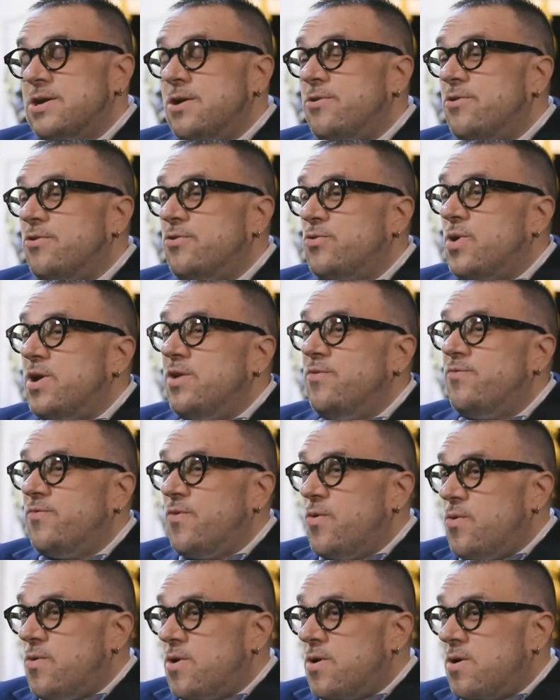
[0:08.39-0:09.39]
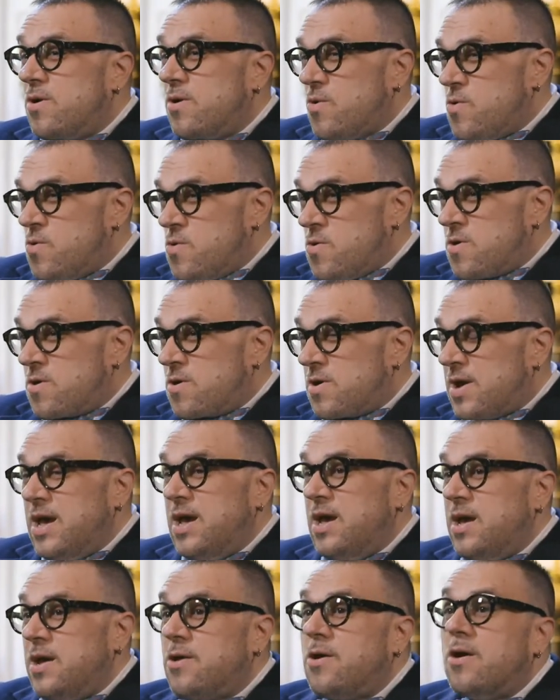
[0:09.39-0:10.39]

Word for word: under 24, or a